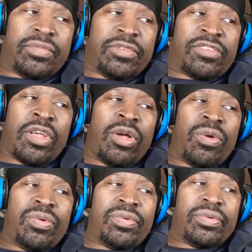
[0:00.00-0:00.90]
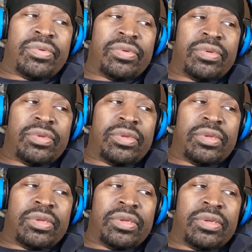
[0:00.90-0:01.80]
So
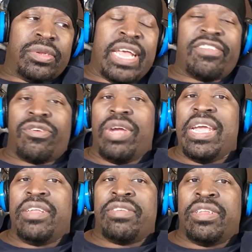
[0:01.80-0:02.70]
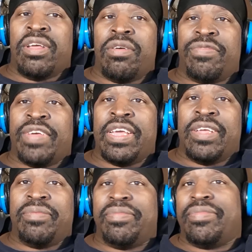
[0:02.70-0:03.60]
that's crazy though,
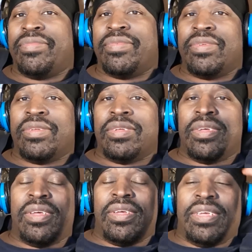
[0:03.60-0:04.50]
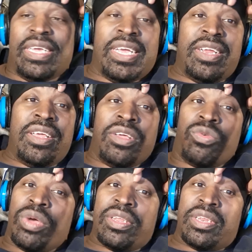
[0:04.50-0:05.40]
fam. It is
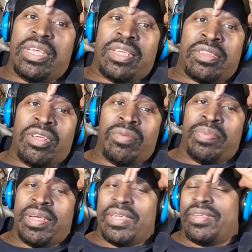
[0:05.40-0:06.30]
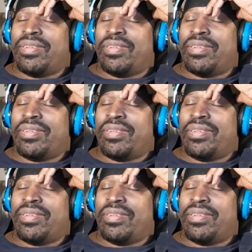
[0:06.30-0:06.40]
what it is though, but